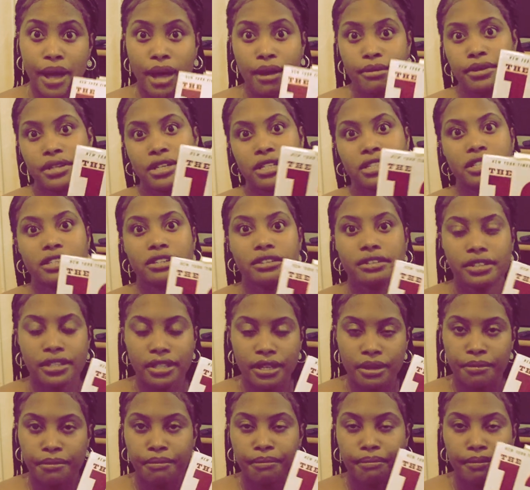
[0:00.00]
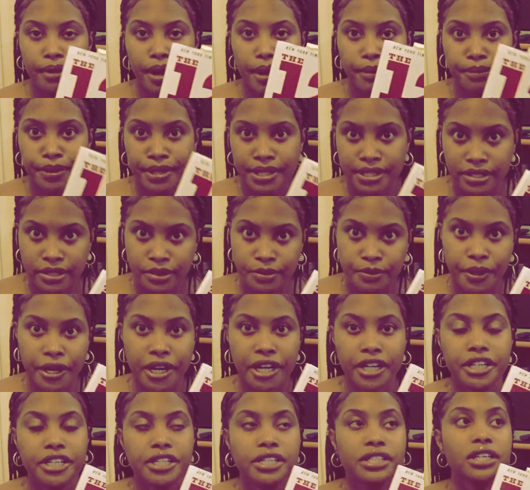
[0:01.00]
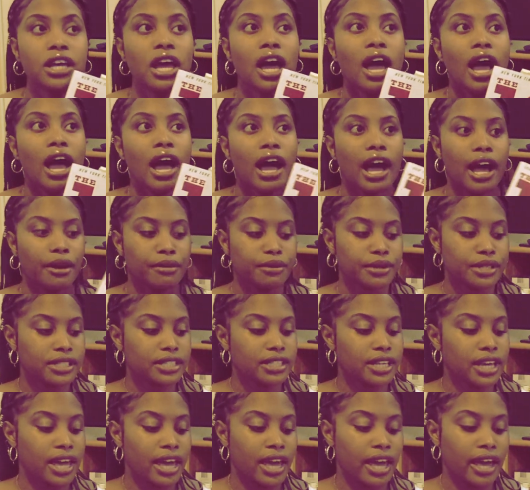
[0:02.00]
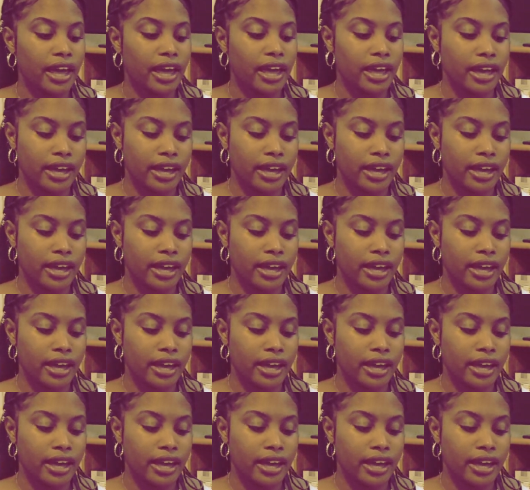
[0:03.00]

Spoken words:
I would consider them my business partners, I would say.